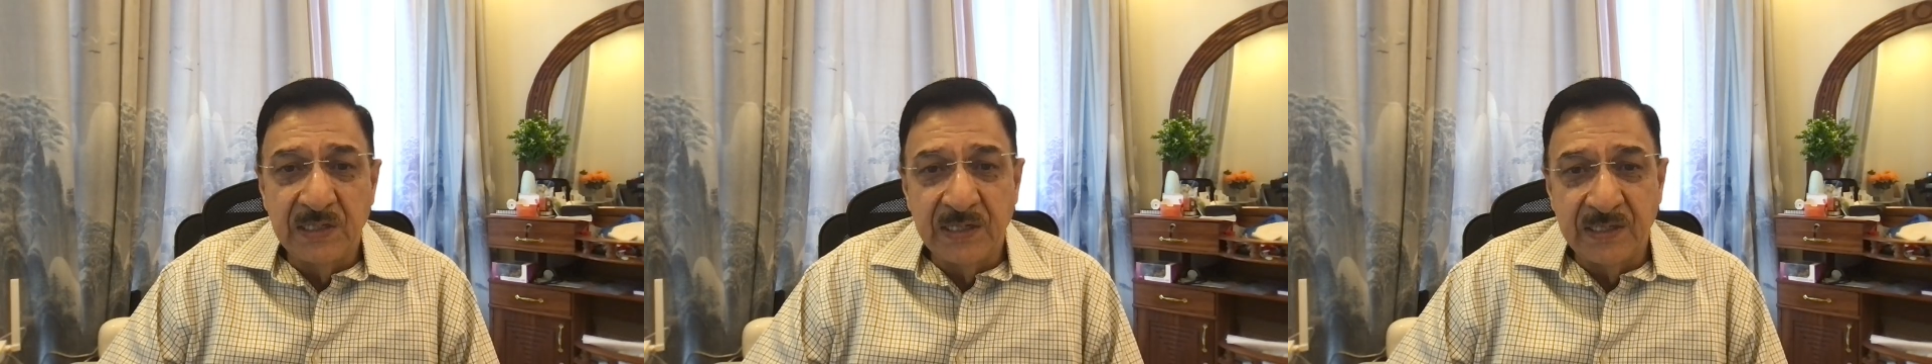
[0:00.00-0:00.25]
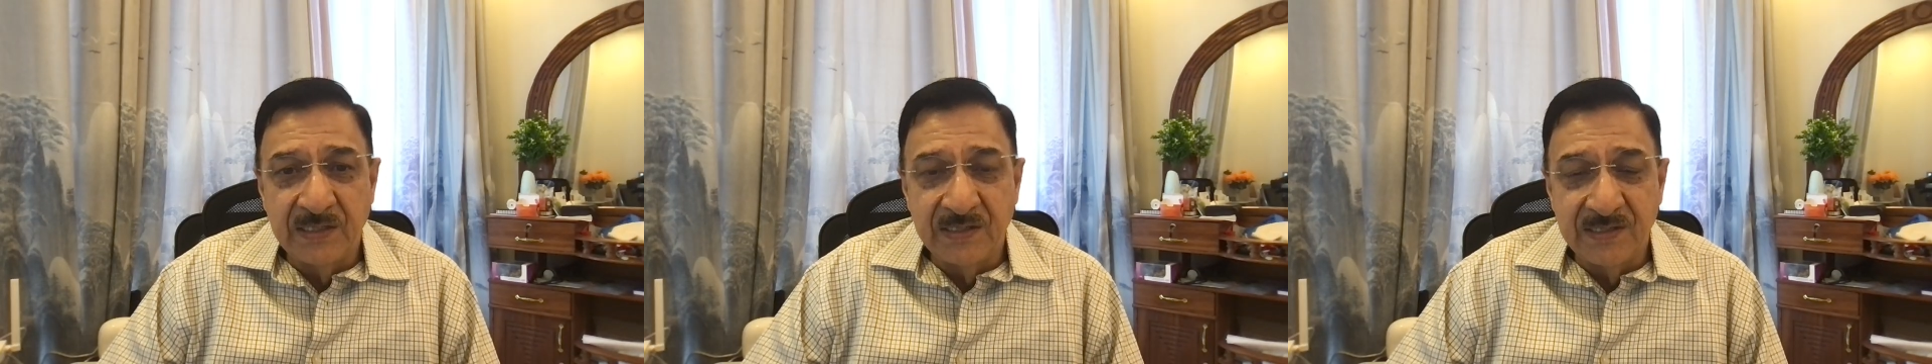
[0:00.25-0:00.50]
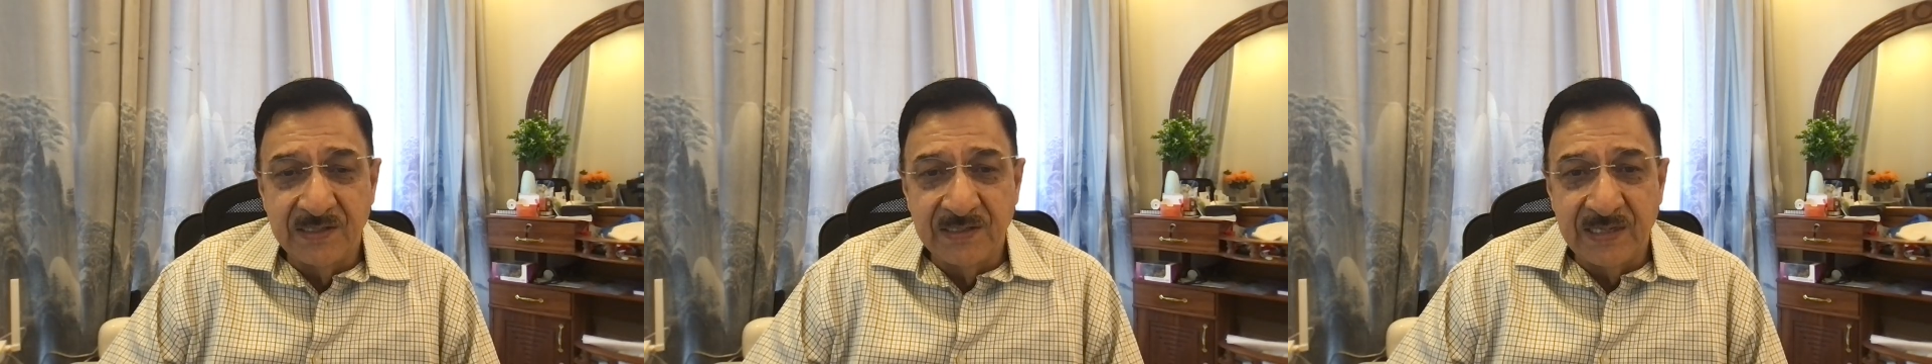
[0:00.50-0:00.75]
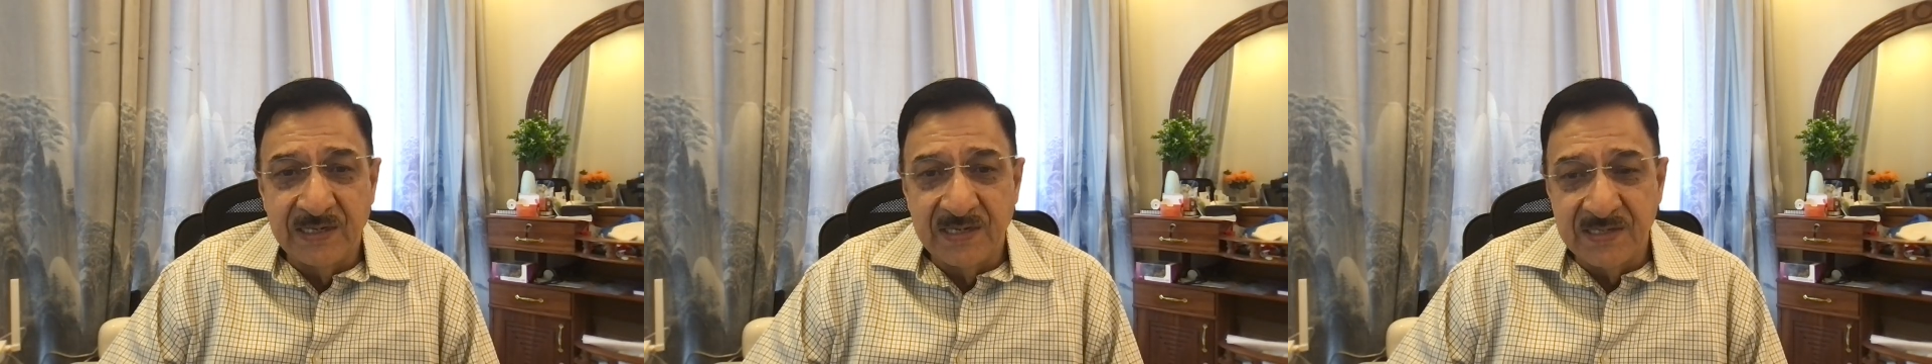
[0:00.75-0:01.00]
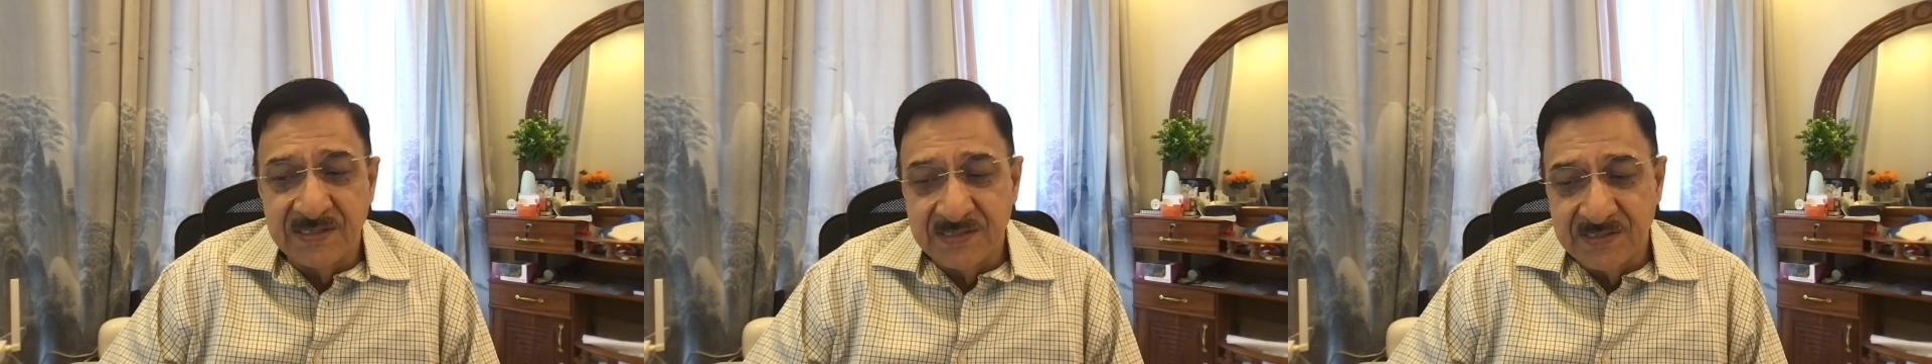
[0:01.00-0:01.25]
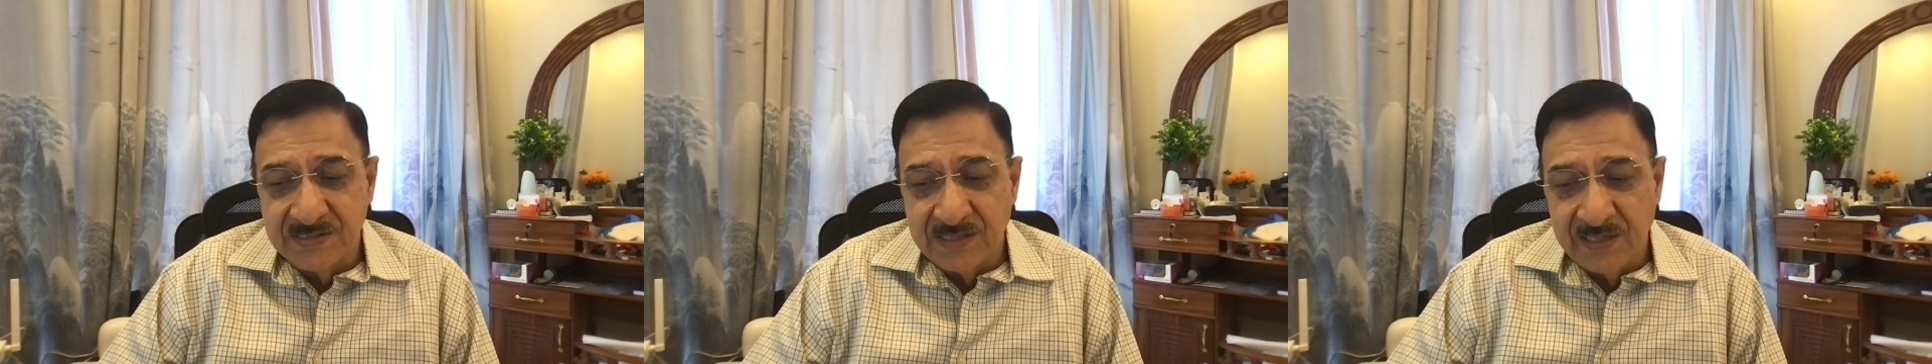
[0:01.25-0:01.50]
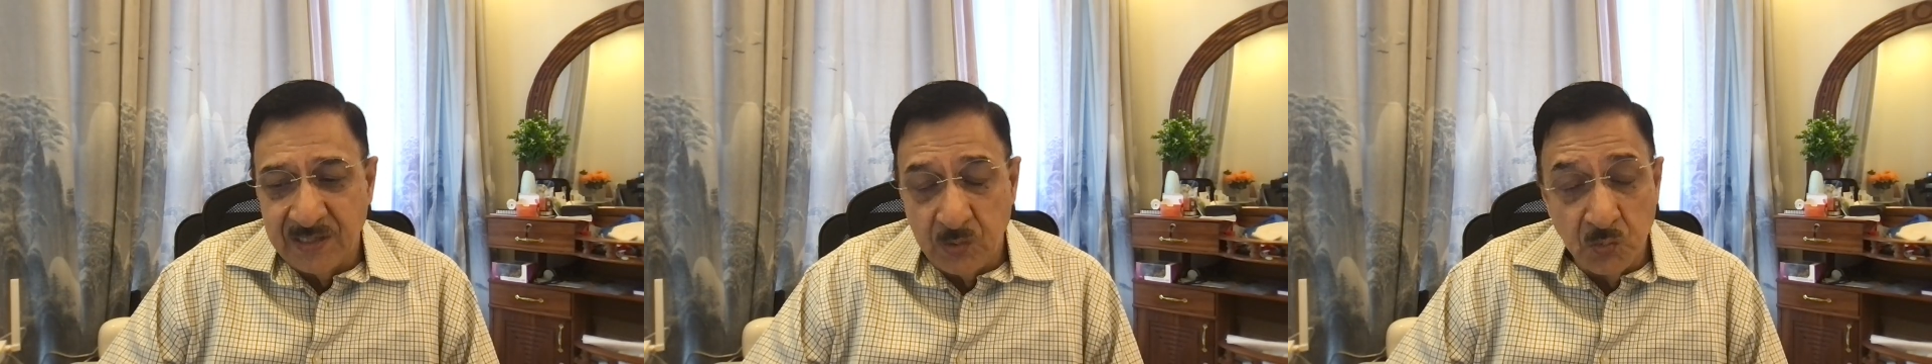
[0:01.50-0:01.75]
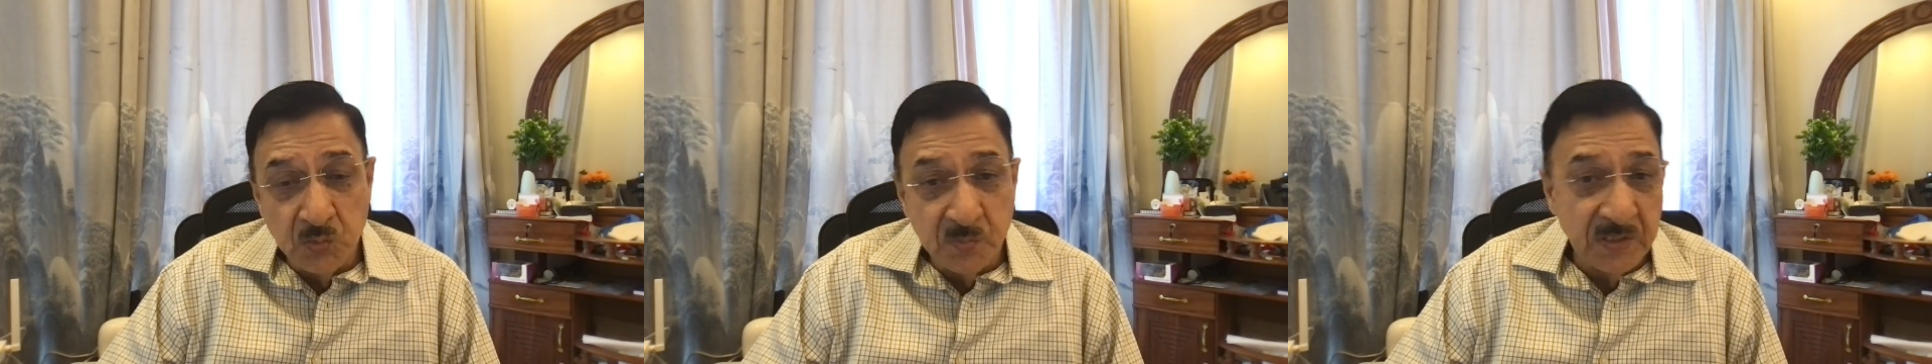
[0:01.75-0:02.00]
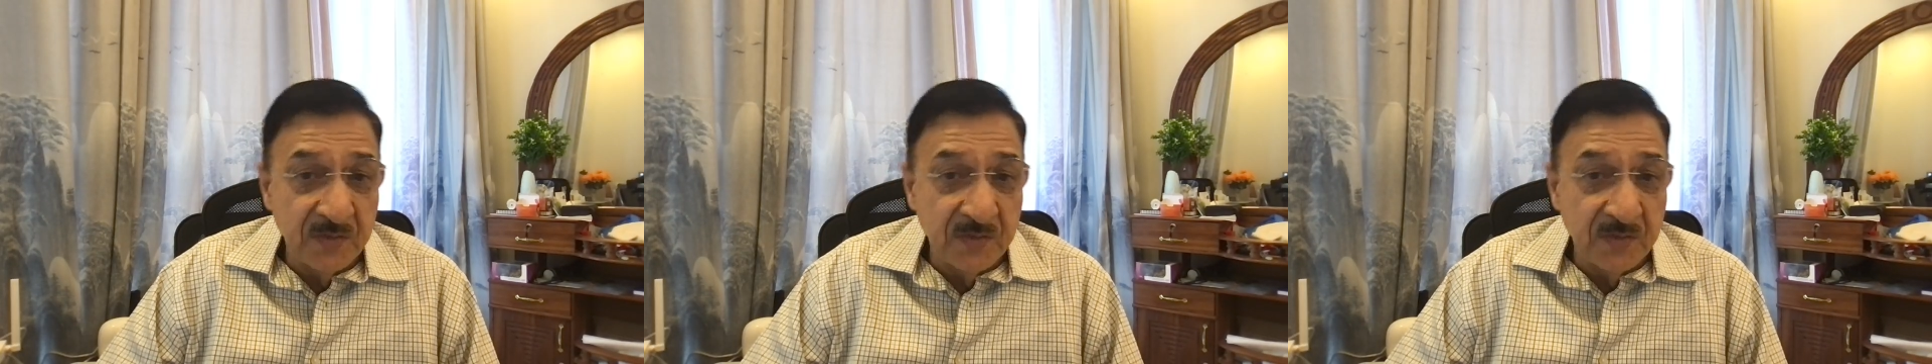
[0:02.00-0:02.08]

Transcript: And there is a huge bit